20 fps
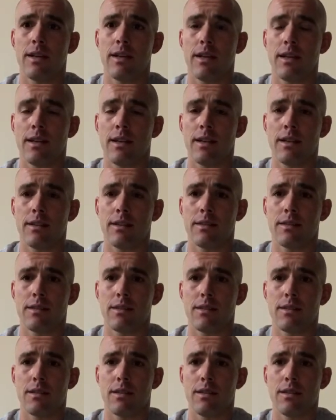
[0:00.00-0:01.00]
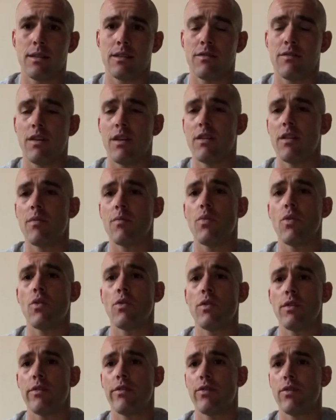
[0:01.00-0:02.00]
is is very
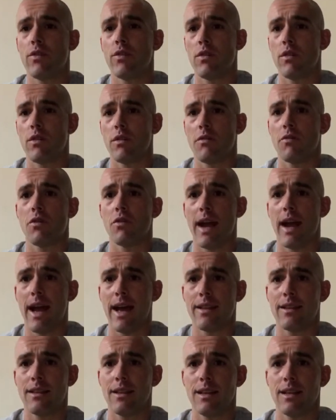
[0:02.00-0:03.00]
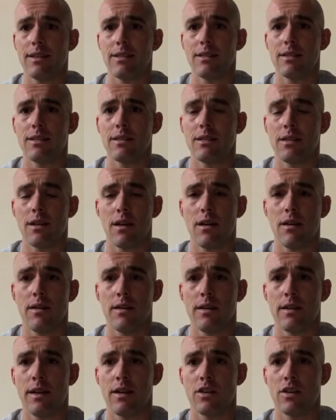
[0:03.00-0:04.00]
important for for athletes
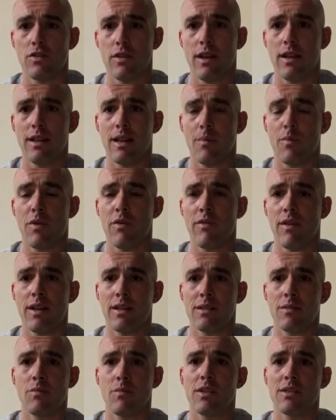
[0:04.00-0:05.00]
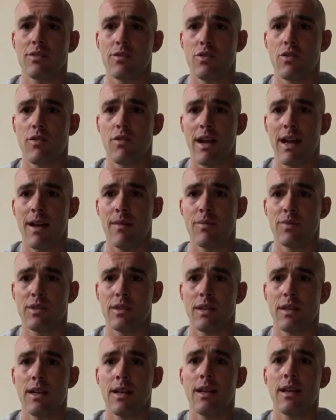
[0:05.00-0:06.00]
that are training that prevents muscle cramps
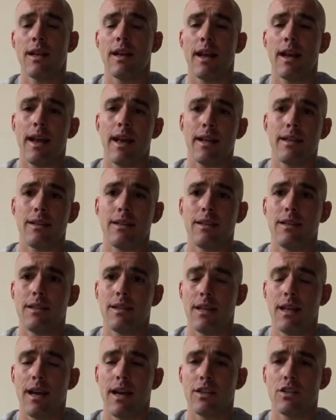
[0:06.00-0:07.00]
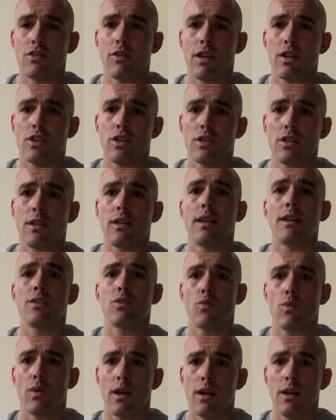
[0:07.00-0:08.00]
and dehydration as
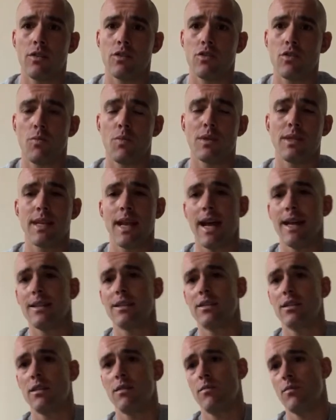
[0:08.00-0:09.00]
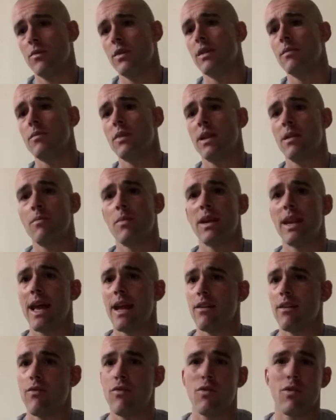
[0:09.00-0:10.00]
well so potassium in, in
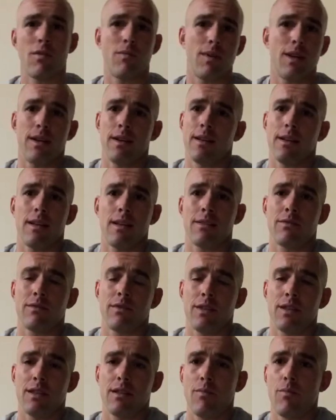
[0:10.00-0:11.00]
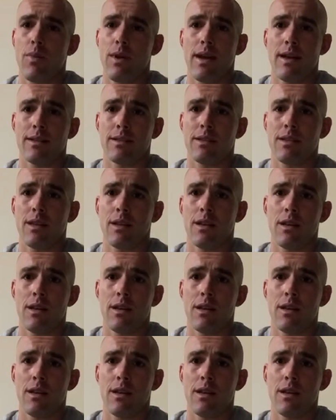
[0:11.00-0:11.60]
banana form is really the best